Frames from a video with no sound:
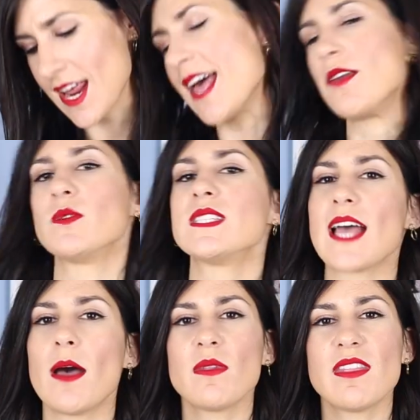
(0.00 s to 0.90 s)
and we'll
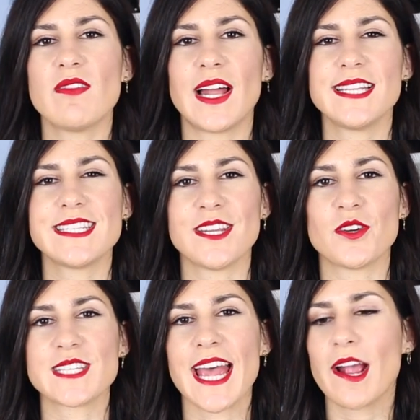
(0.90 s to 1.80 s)
start with the
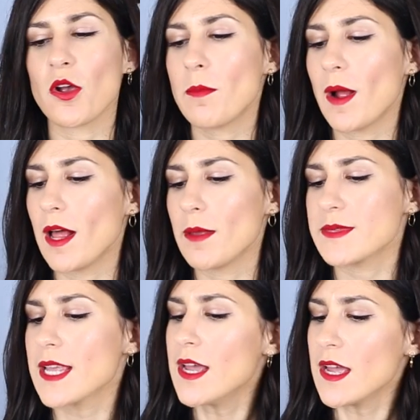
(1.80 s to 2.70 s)
Valentino Tango pumps.